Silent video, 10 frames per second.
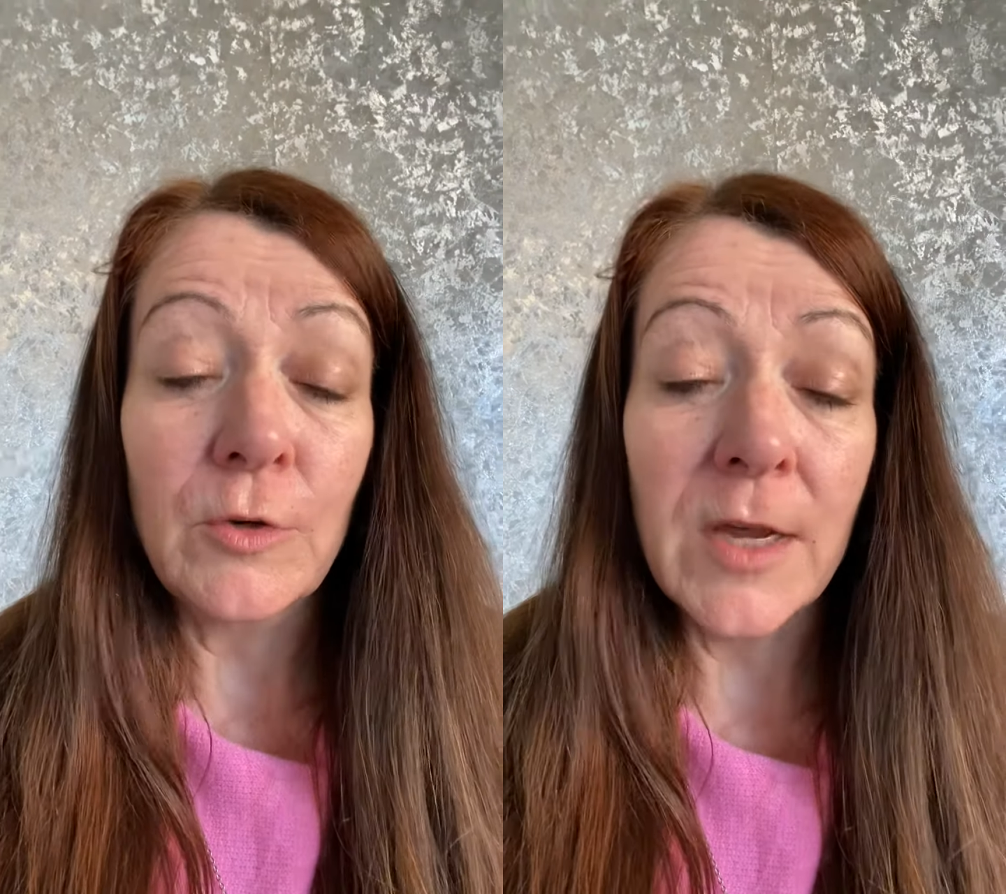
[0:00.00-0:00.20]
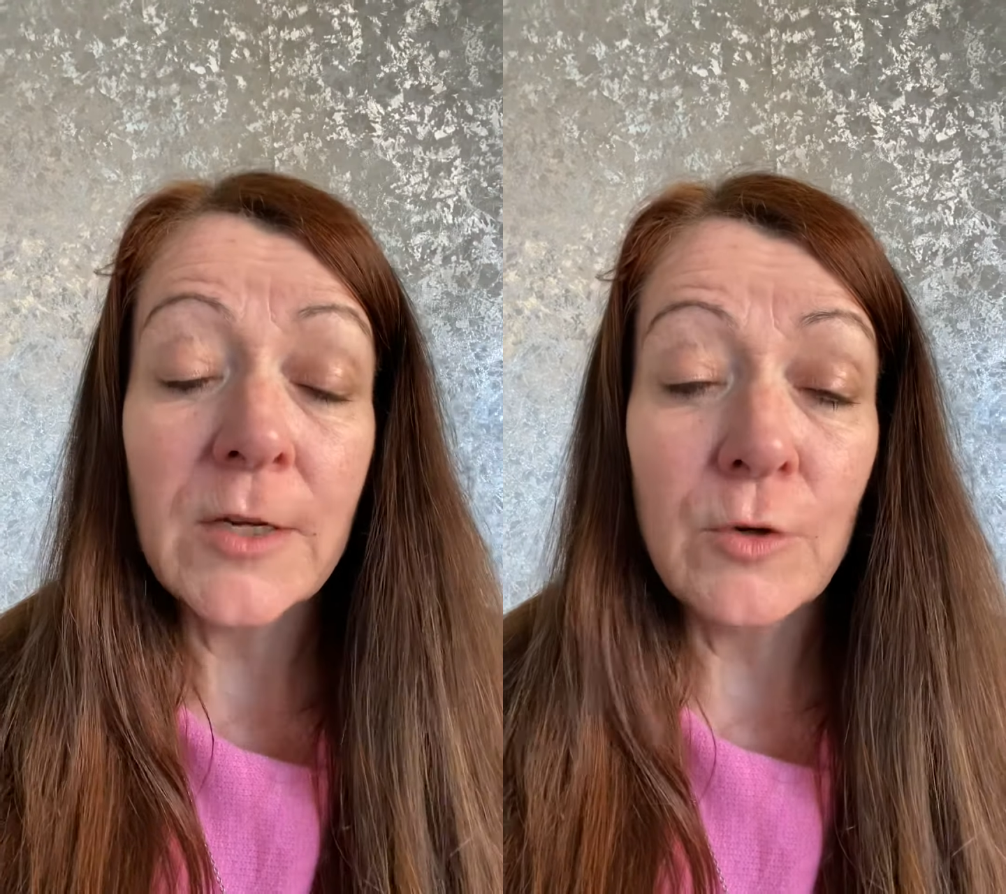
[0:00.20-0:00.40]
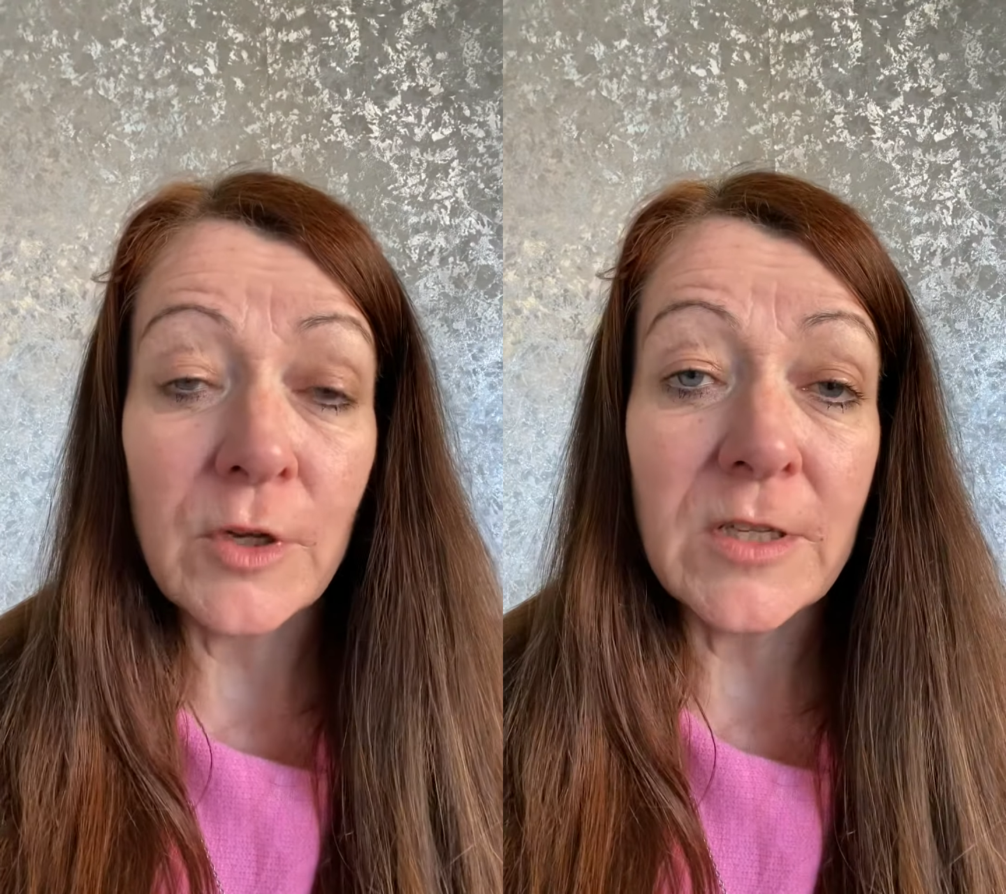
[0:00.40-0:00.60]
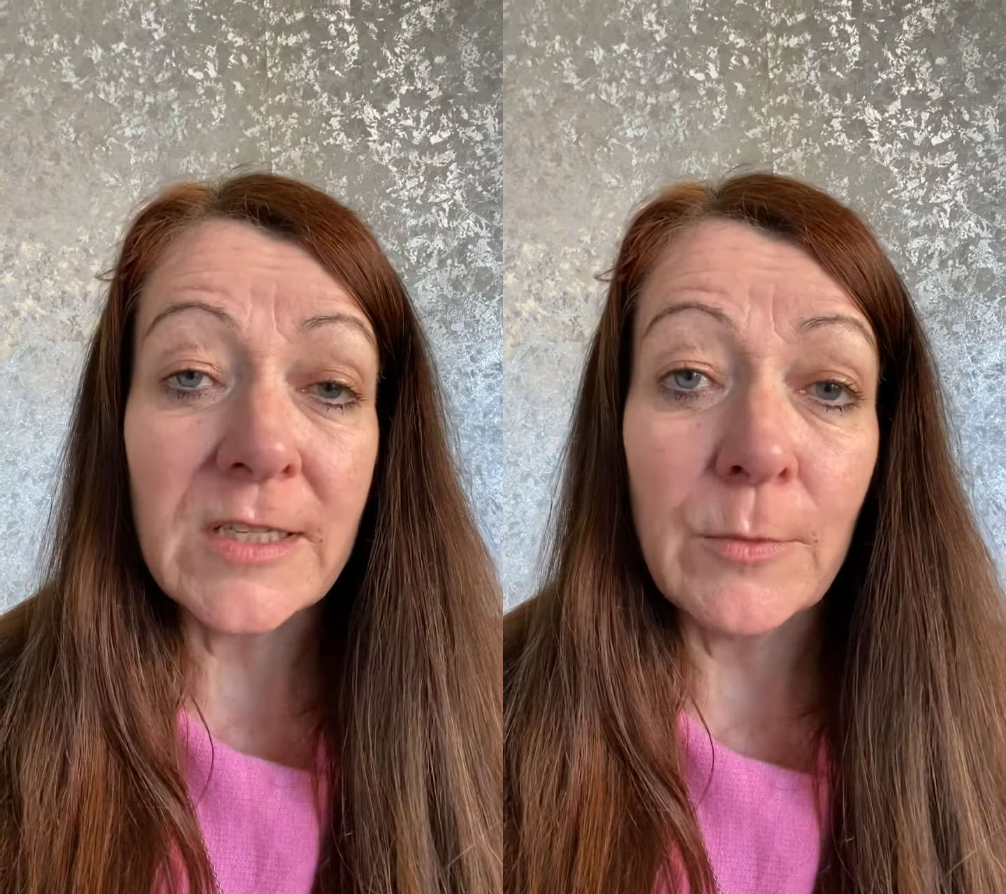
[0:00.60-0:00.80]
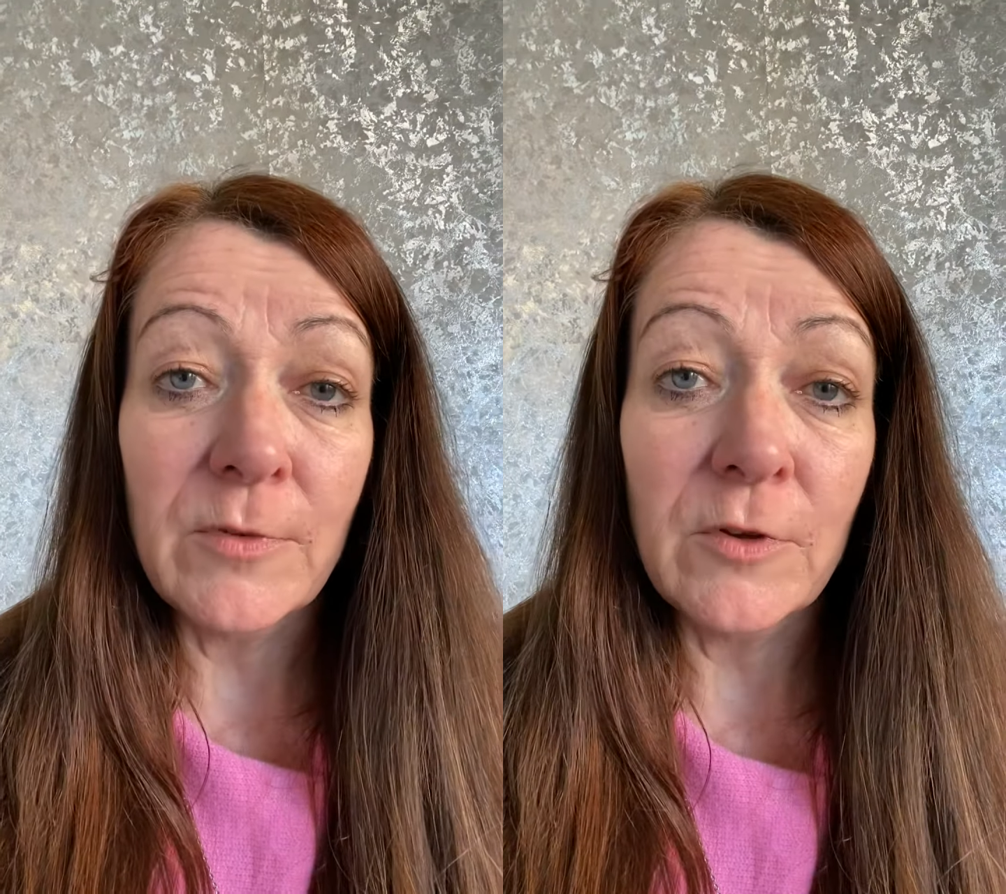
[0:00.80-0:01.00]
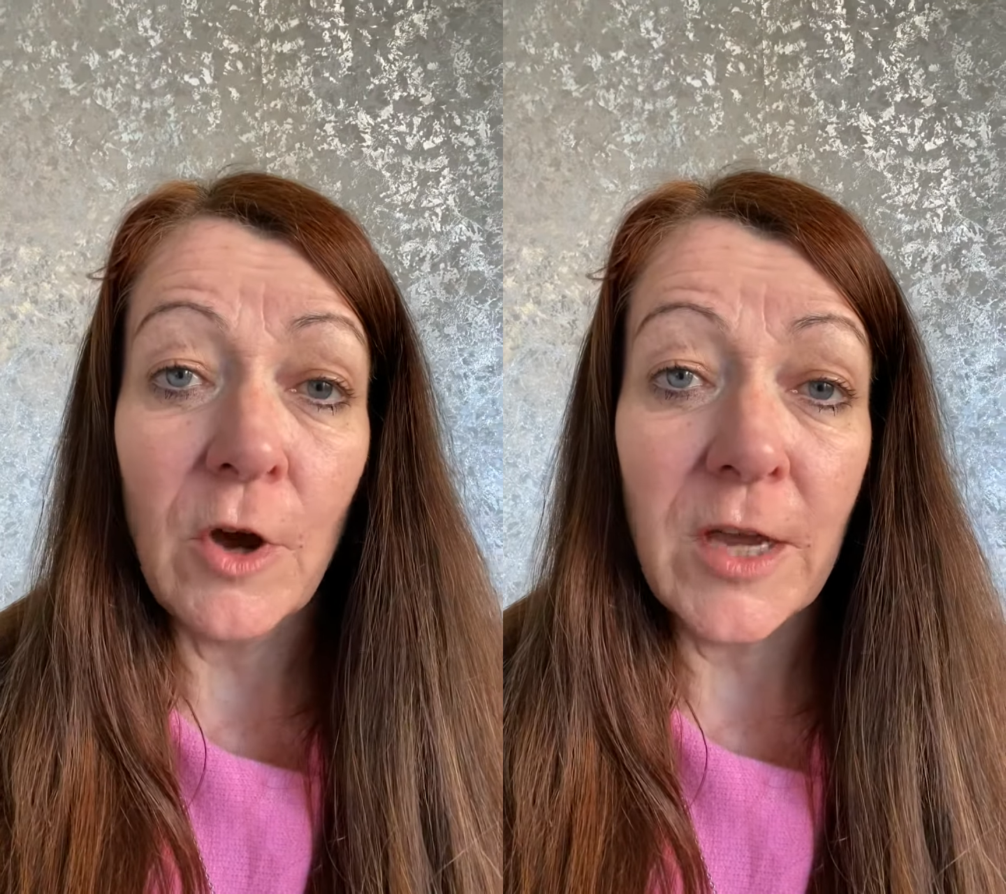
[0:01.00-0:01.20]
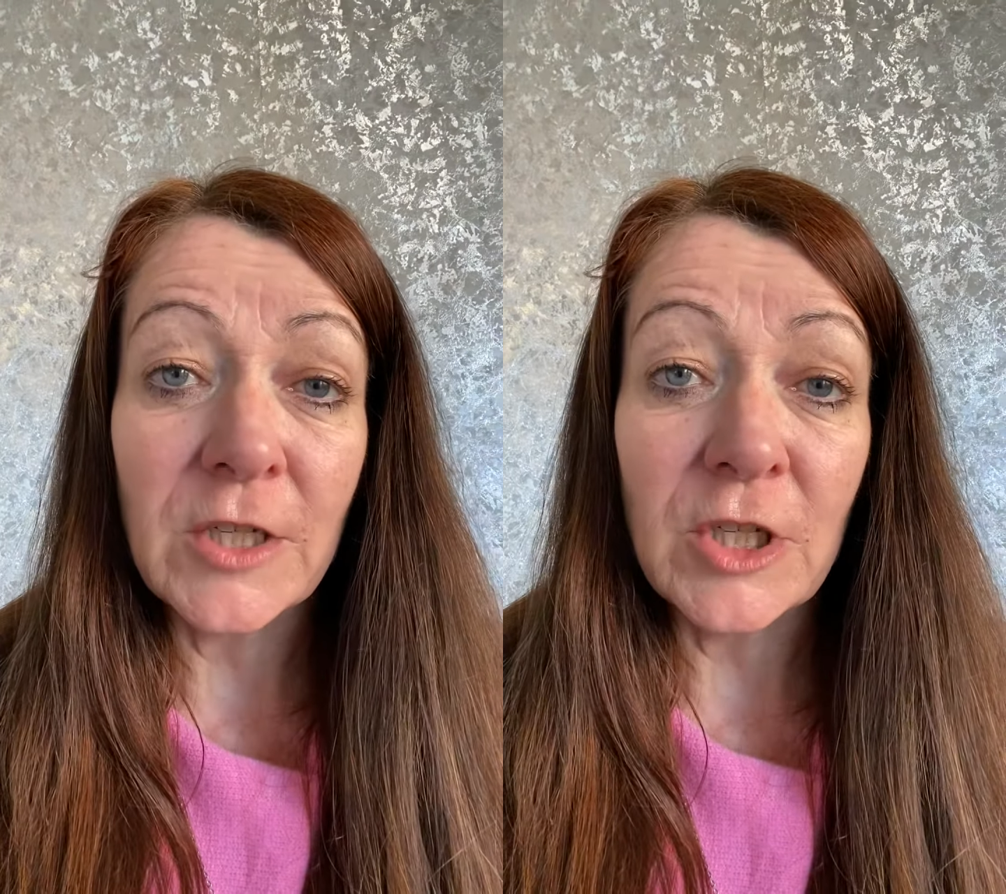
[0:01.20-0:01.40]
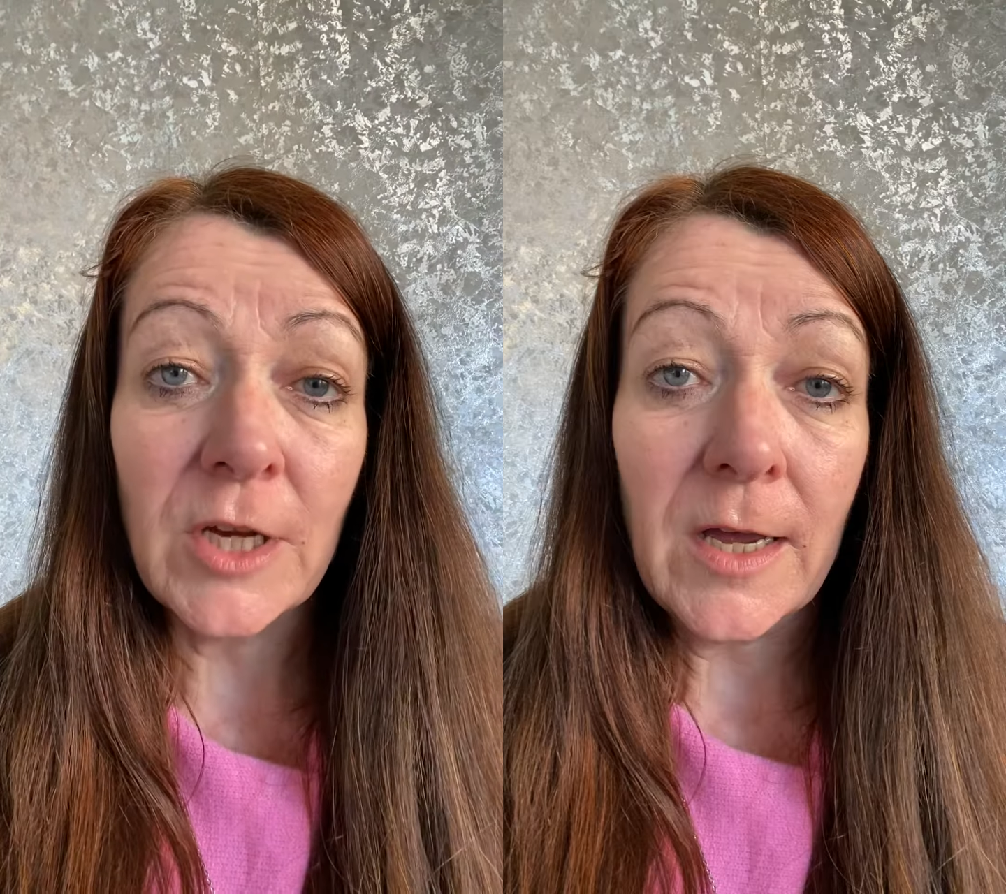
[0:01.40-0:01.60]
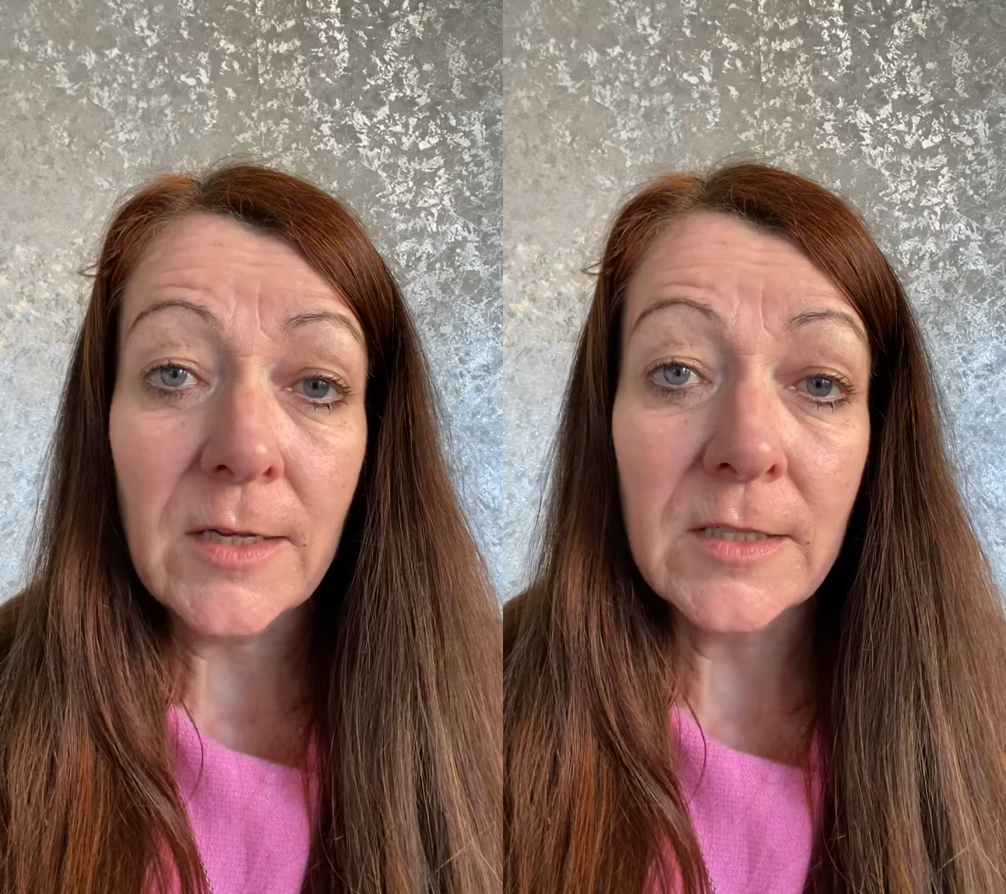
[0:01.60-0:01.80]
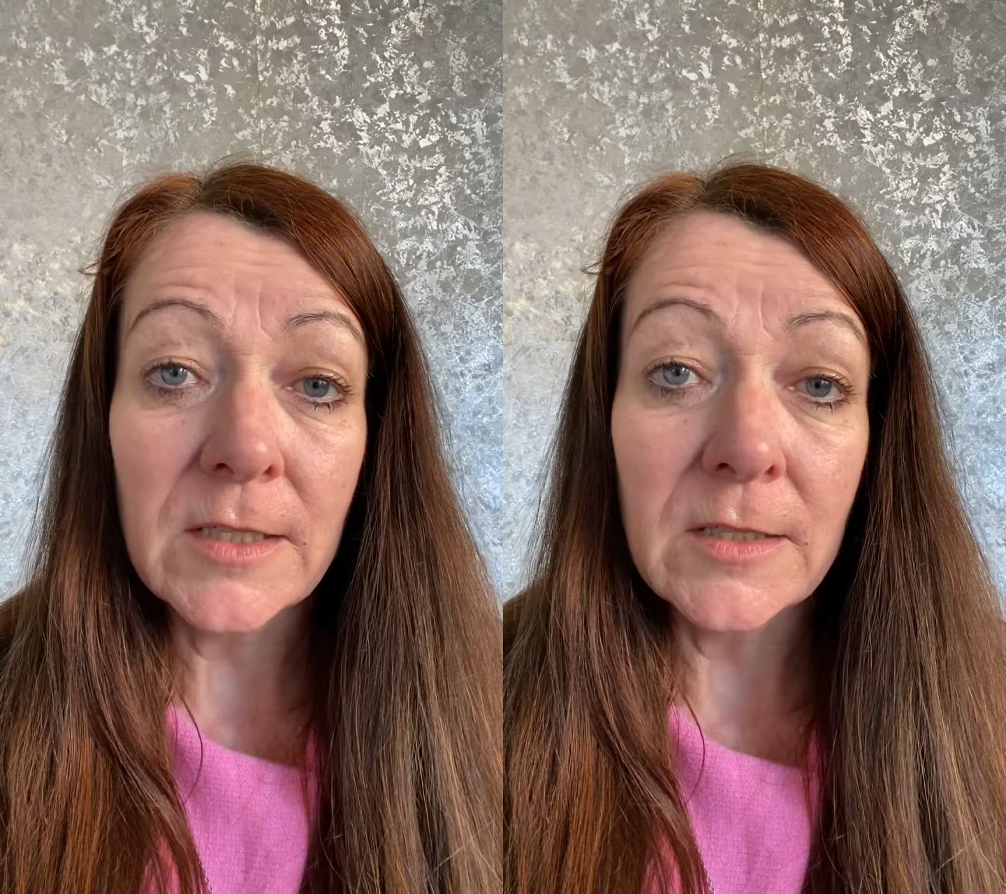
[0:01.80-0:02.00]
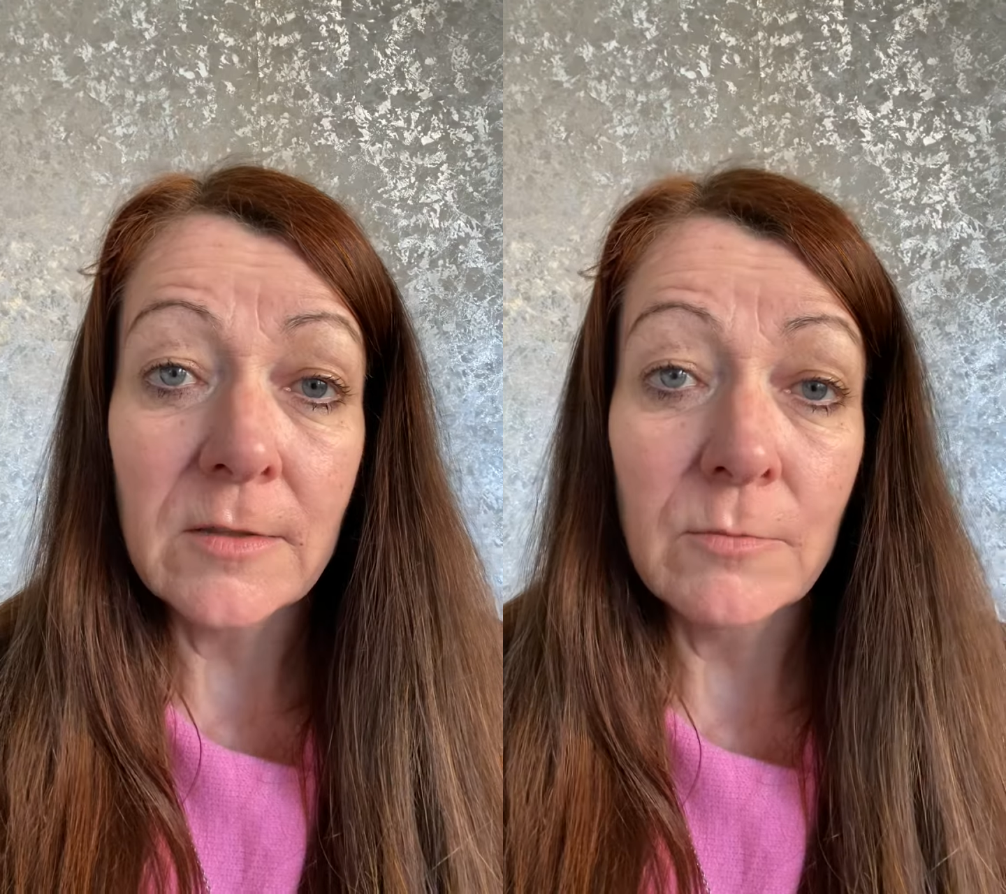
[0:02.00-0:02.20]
can look at the sun with your eyes shut,